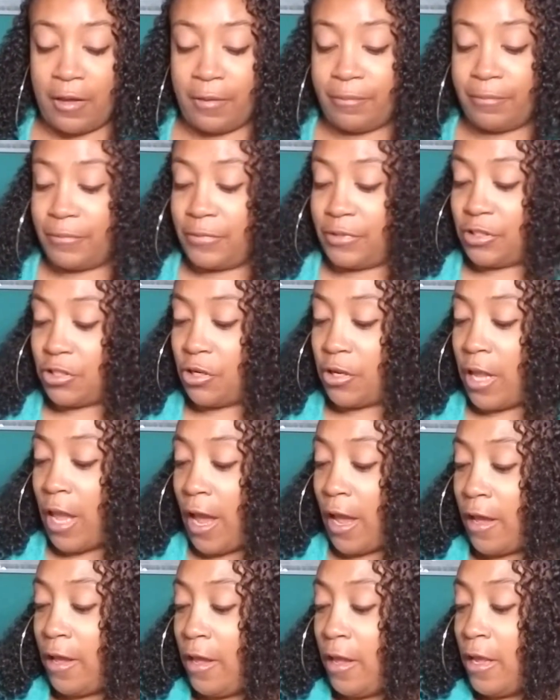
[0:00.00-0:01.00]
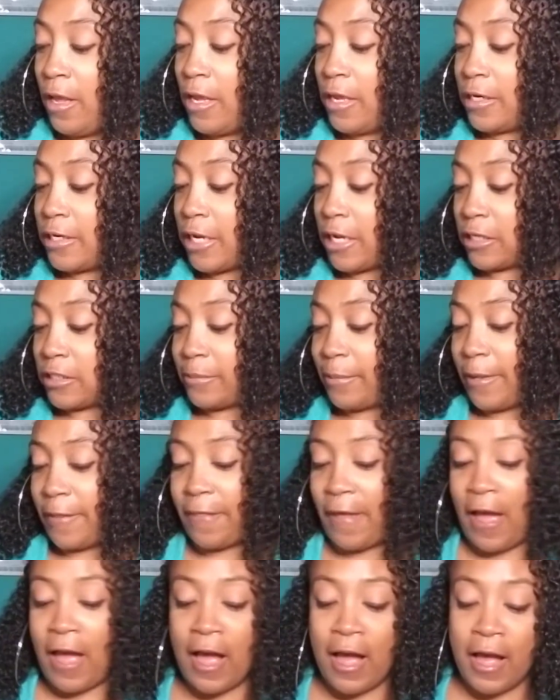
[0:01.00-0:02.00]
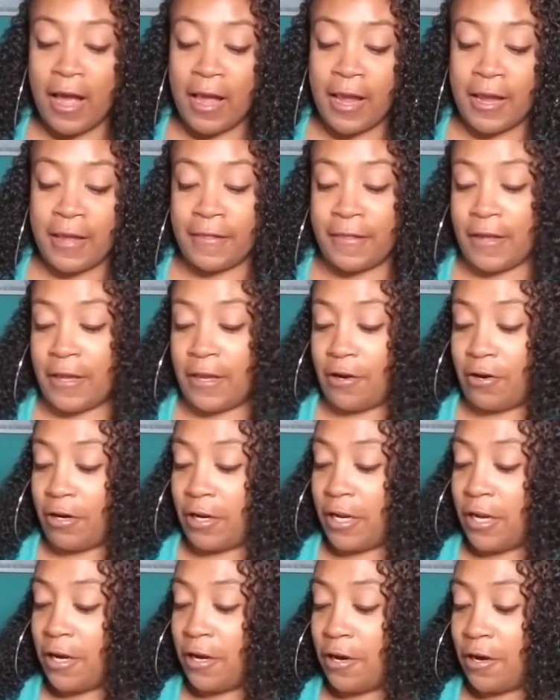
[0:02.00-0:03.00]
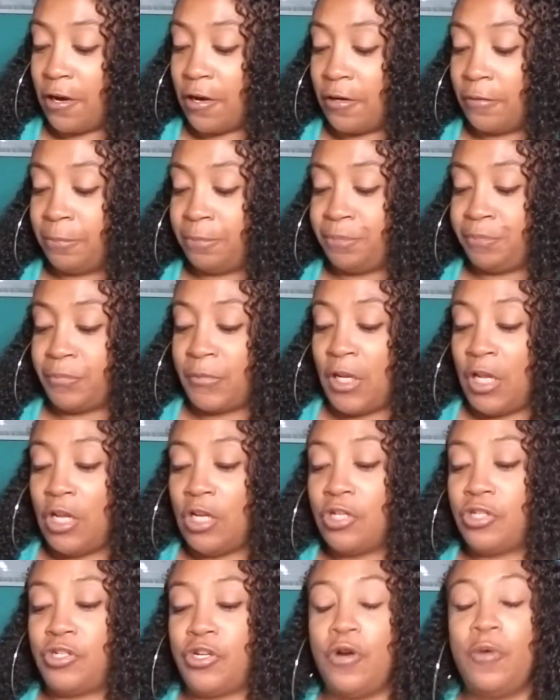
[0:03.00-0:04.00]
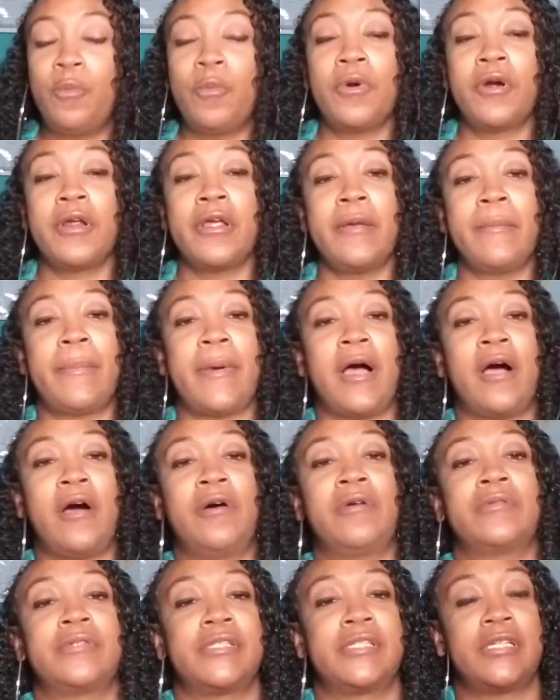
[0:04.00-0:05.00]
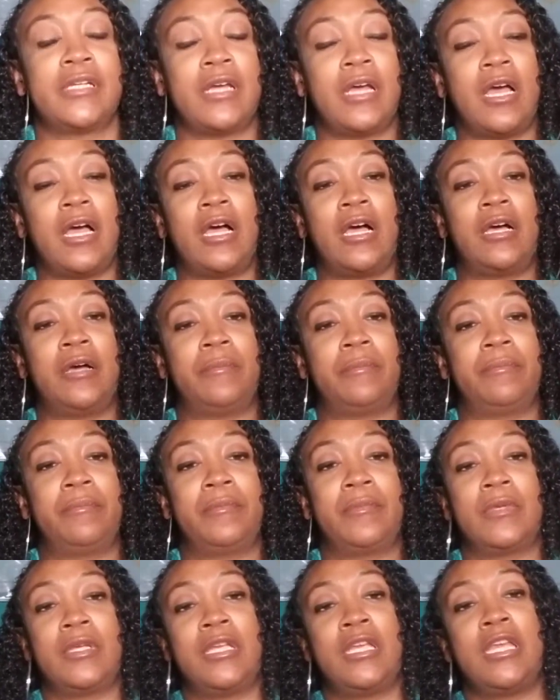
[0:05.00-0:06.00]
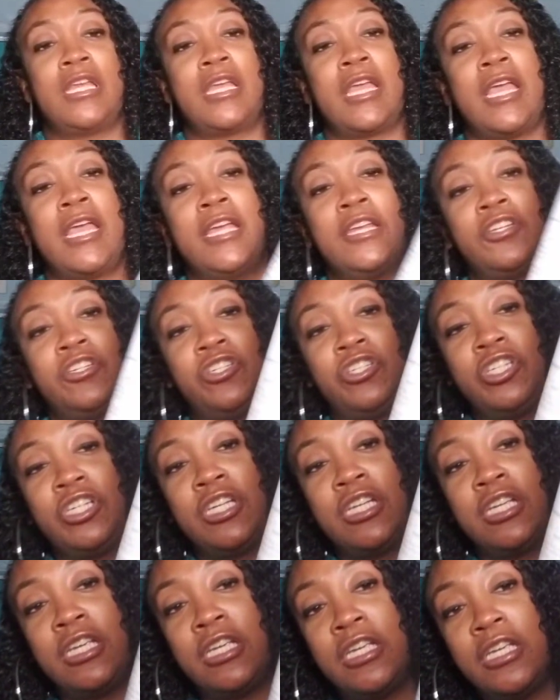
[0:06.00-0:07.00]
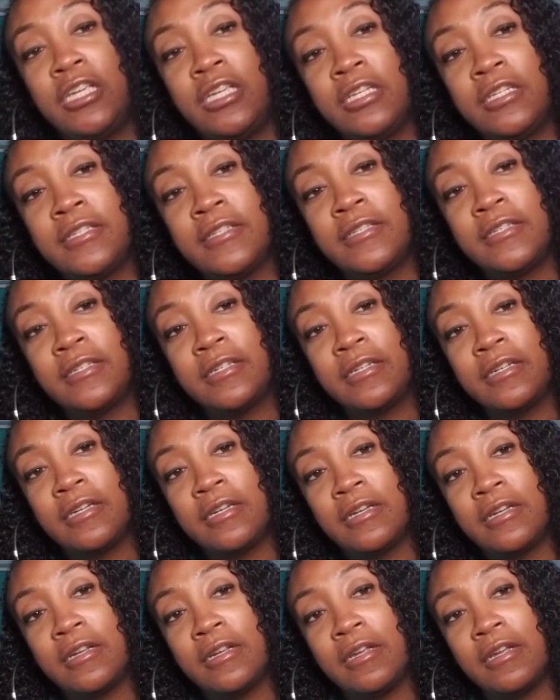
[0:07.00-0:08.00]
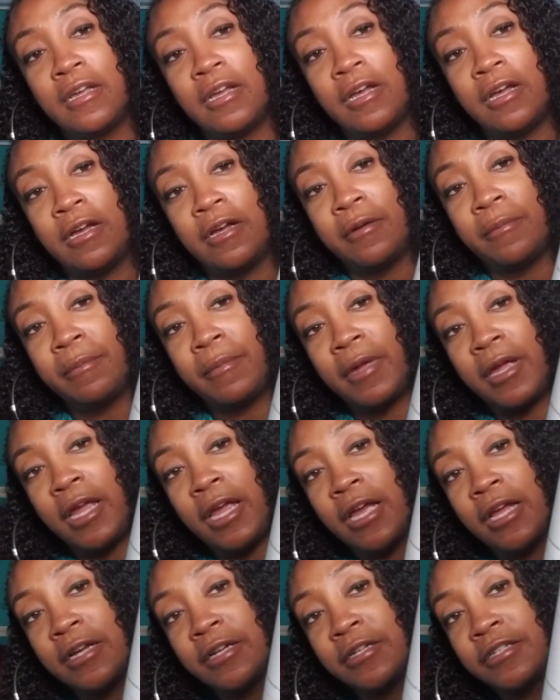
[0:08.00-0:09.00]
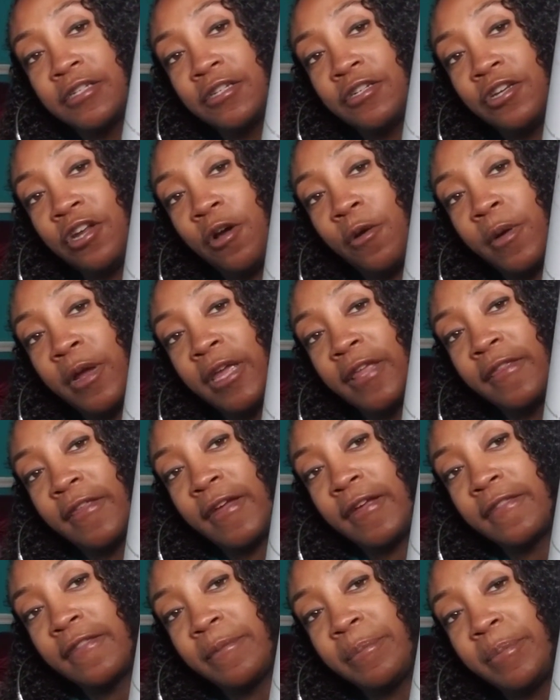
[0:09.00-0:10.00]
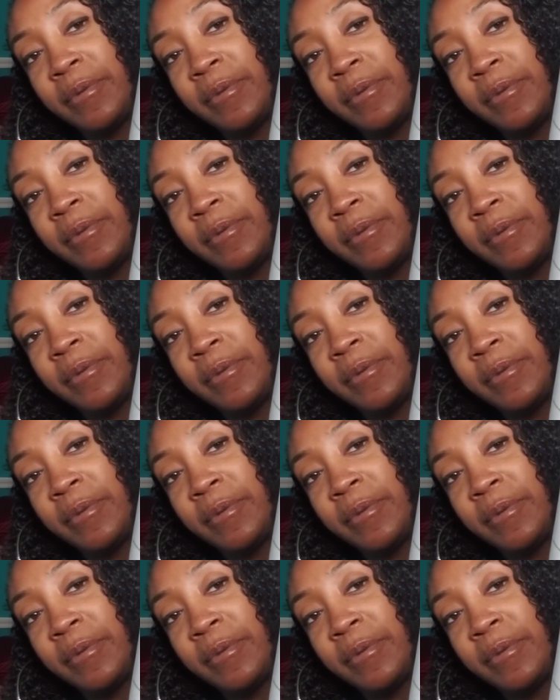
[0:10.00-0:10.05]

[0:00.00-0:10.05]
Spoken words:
So yeah, it talks about the eye, the inner ear. Don't worry about EKGs and knowing like the